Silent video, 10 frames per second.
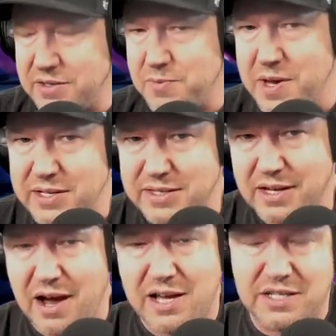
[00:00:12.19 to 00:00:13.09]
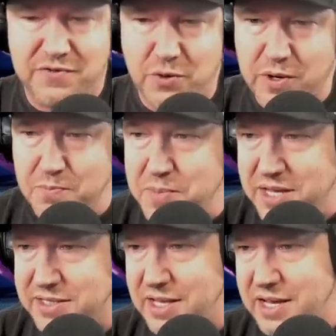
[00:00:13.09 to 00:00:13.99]
I mean, it's the cost of doing
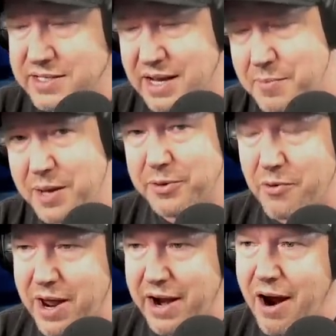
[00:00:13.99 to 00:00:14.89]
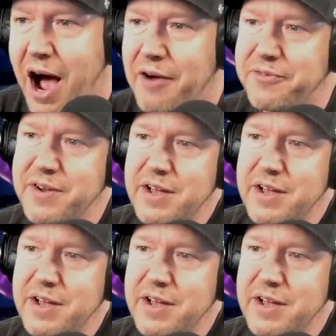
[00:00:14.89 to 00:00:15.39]
business. I'm able to write it off.